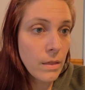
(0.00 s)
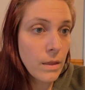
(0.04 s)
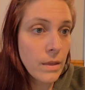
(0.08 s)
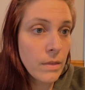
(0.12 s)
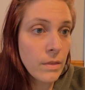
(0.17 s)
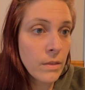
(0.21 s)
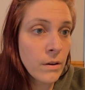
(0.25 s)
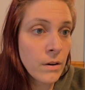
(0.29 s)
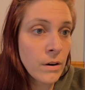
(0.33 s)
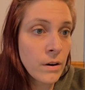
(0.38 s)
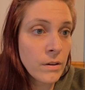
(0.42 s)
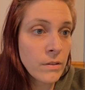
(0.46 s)

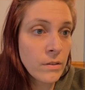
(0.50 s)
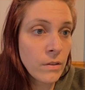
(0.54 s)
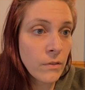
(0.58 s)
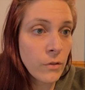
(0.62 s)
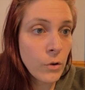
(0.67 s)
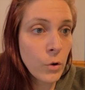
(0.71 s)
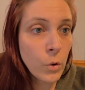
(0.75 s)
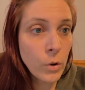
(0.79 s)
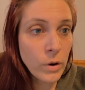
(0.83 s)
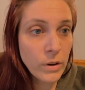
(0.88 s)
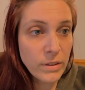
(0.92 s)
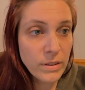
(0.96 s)
Then there's,
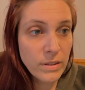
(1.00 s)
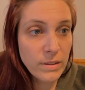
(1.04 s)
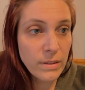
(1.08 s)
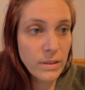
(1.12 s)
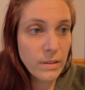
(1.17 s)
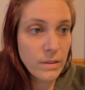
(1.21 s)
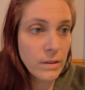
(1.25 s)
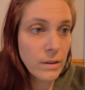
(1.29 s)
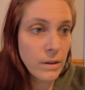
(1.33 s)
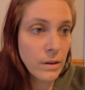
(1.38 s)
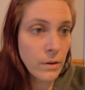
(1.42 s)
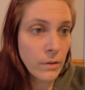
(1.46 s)
of course,
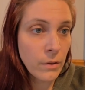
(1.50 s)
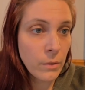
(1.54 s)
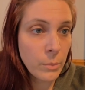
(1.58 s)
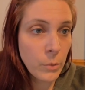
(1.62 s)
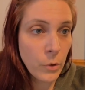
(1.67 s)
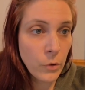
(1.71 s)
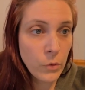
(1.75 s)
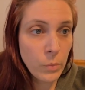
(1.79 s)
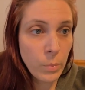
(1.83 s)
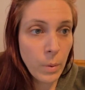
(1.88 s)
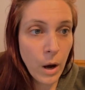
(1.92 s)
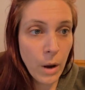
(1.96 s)
you know, the
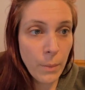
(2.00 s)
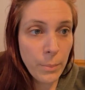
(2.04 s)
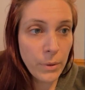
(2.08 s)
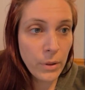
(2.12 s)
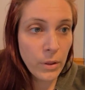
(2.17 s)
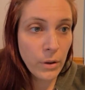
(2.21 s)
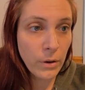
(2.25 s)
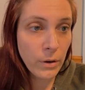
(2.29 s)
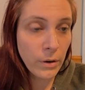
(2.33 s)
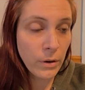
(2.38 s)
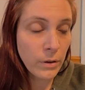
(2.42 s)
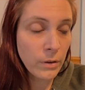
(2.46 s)
most
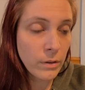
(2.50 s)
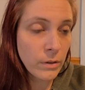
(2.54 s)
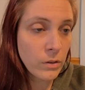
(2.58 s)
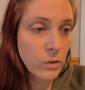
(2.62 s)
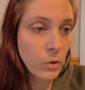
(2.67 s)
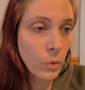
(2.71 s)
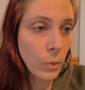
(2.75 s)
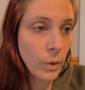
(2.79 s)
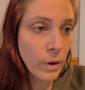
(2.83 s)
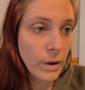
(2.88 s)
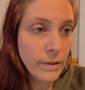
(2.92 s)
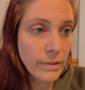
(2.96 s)
popular
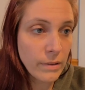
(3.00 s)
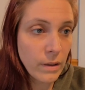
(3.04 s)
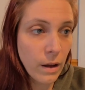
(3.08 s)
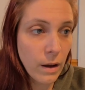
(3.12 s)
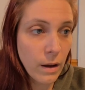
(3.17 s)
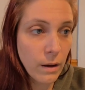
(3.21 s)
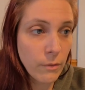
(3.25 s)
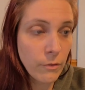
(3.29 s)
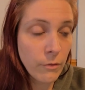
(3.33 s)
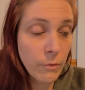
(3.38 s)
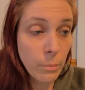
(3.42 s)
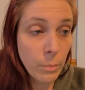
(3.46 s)
stories
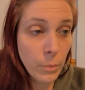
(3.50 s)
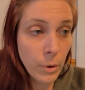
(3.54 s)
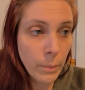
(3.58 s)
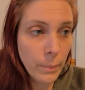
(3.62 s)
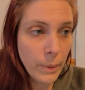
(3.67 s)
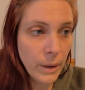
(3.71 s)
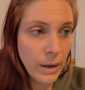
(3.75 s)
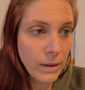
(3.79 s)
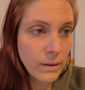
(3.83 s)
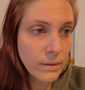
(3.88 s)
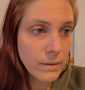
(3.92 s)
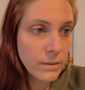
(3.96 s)
of
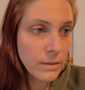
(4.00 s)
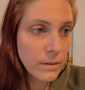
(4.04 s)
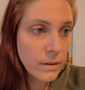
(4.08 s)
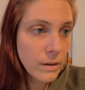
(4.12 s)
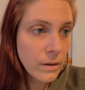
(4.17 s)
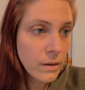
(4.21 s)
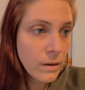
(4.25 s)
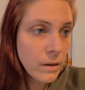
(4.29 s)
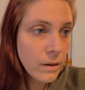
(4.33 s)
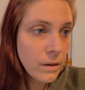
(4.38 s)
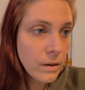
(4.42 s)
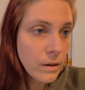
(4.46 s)
mermaids,
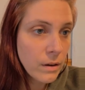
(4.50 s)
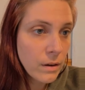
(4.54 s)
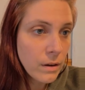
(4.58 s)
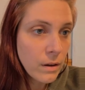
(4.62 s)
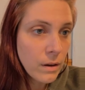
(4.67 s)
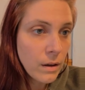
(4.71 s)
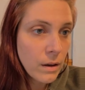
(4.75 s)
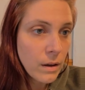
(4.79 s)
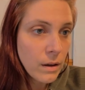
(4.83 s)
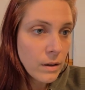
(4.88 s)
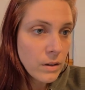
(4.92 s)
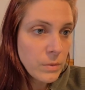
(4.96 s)

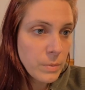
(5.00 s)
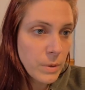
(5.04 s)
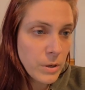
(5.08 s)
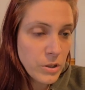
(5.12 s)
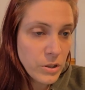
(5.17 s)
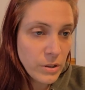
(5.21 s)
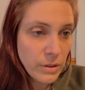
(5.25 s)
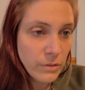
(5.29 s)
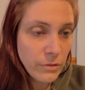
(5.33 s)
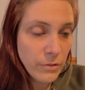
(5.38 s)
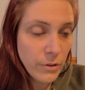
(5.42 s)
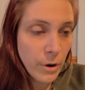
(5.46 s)

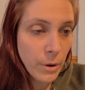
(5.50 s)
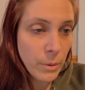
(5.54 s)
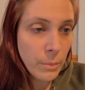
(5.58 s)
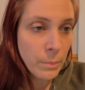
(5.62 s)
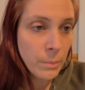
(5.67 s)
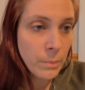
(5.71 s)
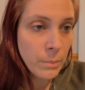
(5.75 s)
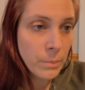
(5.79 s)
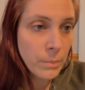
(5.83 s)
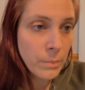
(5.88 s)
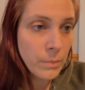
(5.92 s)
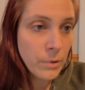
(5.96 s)
especially
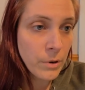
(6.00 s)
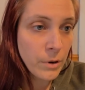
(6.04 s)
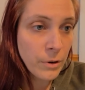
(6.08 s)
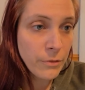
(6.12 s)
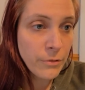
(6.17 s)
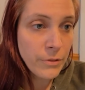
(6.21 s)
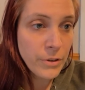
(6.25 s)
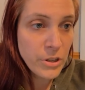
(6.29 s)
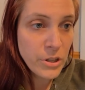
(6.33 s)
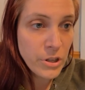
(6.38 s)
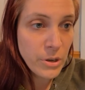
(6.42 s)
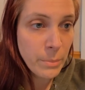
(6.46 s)
from, you know,
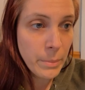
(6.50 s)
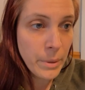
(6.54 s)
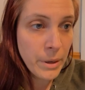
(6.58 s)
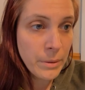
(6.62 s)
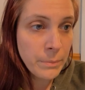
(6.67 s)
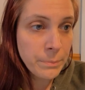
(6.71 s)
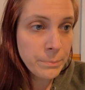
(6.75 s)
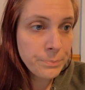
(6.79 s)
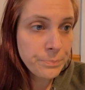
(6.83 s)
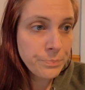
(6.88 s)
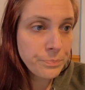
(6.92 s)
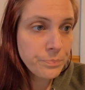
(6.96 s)

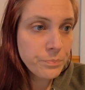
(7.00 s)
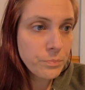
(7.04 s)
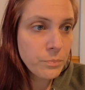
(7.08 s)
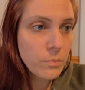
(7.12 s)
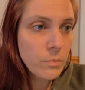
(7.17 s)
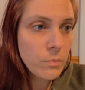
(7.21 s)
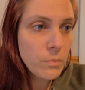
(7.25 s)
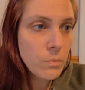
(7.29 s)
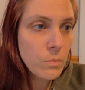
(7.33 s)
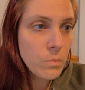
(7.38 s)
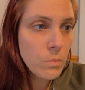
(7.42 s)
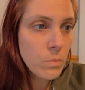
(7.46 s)
fishermen.
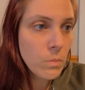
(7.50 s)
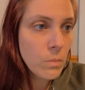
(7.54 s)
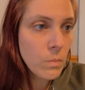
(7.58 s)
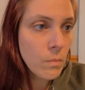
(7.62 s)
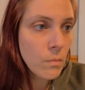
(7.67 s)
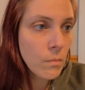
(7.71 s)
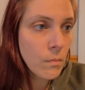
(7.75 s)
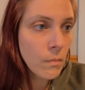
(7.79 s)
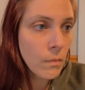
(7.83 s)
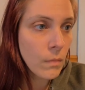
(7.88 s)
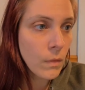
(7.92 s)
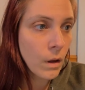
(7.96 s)

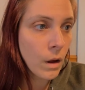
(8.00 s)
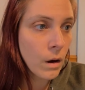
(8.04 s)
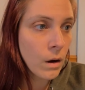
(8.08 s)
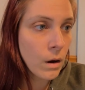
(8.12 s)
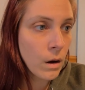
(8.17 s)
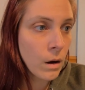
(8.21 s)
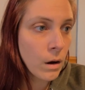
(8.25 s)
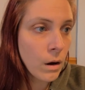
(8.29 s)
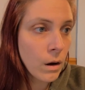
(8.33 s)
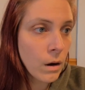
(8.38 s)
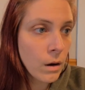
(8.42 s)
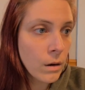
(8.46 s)

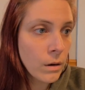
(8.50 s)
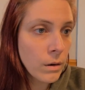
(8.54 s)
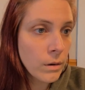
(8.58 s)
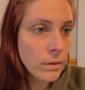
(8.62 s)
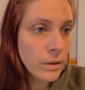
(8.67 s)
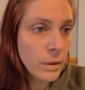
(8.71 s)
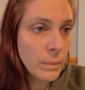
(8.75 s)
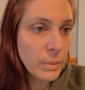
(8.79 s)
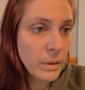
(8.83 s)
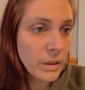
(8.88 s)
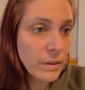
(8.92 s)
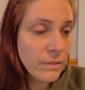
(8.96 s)

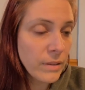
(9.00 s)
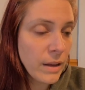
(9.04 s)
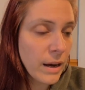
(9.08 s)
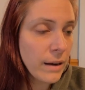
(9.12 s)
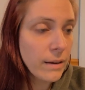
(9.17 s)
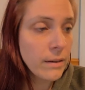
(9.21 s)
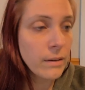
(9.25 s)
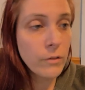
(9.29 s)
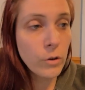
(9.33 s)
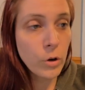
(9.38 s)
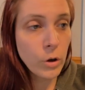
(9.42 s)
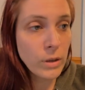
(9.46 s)
They believe
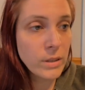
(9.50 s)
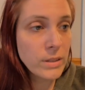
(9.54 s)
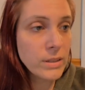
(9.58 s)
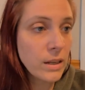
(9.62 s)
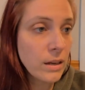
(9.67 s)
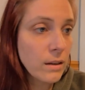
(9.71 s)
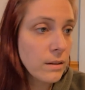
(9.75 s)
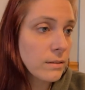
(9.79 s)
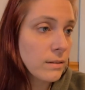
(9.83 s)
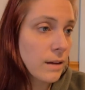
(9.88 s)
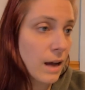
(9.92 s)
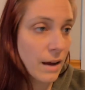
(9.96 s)
that, of course,
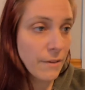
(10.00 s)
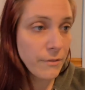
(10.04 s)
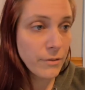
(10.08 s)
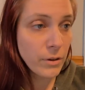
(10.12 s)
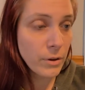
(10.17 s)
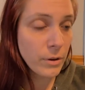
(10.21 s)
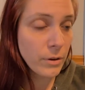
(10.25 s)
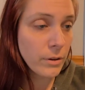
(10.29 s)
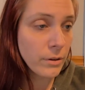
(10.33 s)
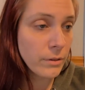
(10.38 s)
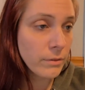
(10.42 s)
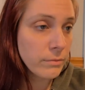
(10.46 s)
half
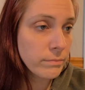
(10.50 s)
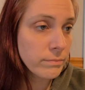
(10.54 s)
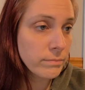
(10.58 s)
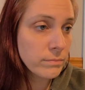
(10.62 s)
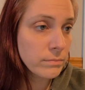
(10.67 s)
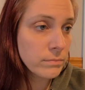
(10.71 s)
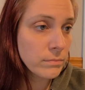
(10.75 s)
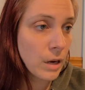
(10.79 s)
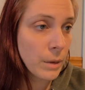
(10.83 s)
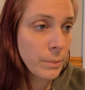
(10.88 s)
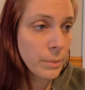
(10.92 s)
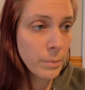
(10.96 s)
their
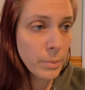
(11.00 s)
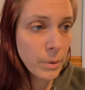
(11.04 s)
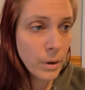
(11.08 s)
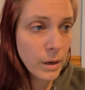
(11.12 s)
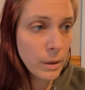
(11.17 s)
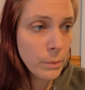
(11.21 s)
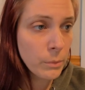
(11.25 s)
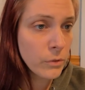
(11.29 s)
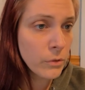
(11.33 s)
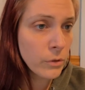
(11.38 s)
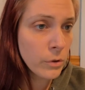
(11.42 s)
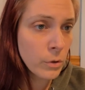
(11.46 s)
upper
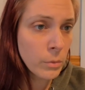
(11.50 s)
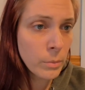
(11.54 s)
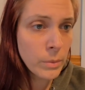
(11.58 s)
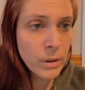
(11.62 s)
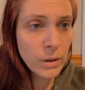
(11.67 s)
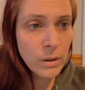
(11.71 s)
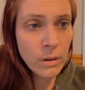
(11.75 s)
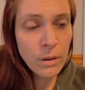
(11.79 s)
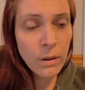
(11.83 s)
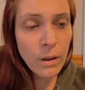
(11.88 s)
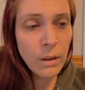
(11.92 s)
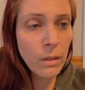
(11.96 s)
body was
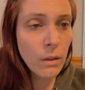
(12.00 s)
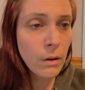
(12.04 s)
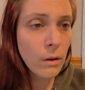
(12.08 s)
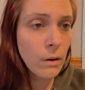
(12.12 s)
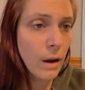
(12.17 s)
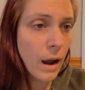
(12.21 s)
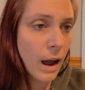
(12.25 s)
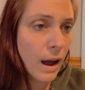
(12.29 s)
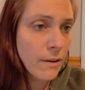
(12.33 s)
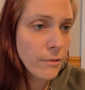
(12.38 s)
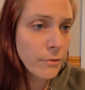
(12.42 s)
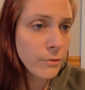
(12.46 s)
human, the
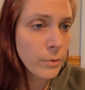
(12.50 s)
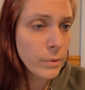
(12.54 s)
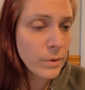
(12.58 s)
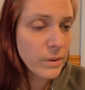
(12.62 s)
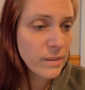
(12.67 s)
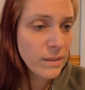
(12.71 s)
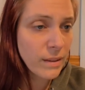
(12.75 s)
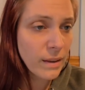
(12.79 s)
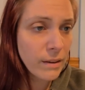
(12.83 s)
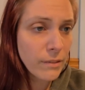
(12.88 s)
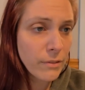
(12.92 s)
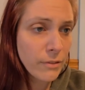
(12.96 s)
other half
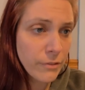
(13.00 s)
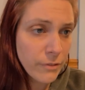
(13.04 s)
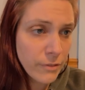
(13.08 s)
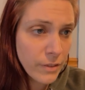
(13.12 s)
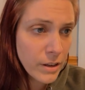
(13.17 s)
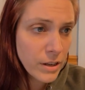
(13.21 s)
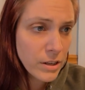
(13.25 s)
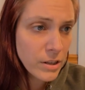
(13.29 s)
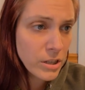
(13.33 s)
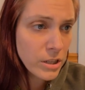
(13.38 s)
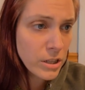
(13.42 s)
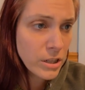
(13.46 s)
was like a
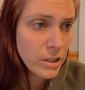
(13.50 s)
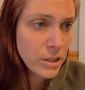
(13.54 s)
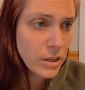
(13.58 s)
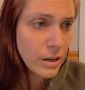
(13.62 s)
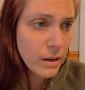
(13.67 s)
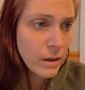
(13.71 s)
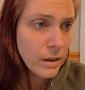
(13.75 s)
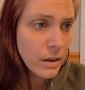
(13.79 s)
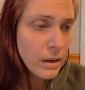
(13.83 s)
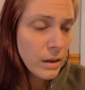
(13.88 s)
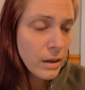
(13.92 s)
fish.